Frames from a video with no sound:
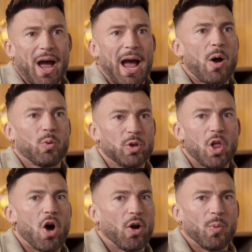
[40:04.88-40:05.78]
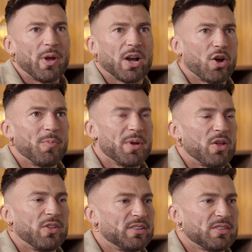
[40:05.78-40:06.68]
how long we are going to be
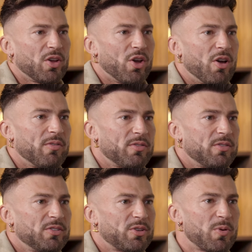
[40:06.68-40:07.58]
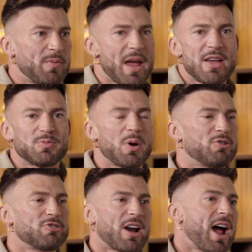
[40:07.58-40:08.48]
on this earth. So we may as well
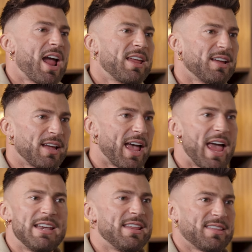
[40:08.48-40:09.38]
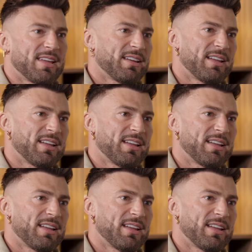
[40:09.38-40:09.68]
try anything